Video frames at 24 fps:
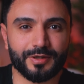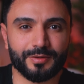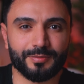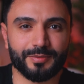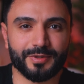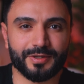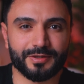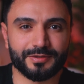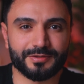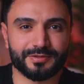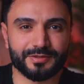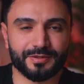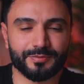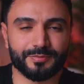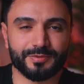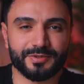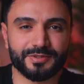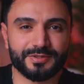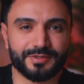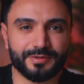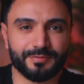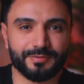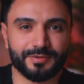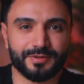about the
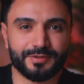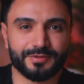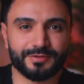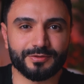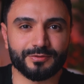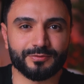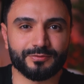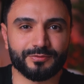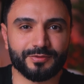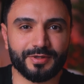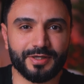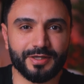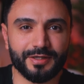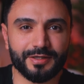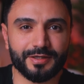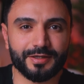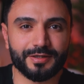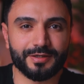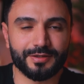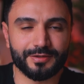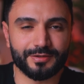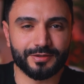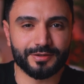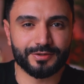principles of clean
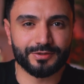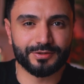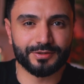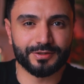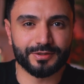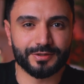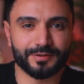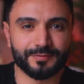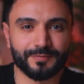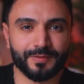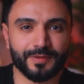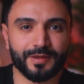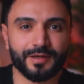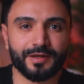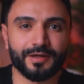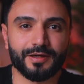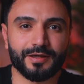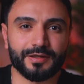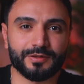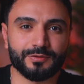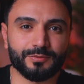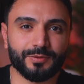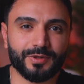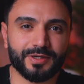architecture
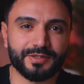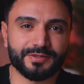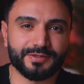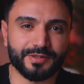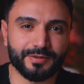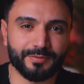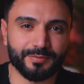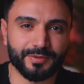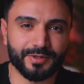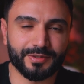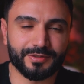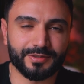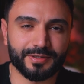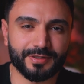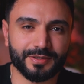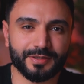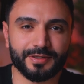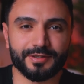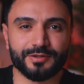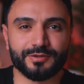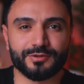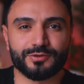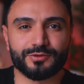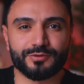and why they matter
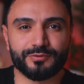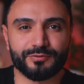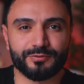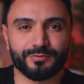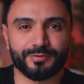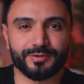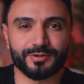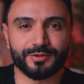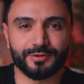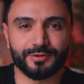in software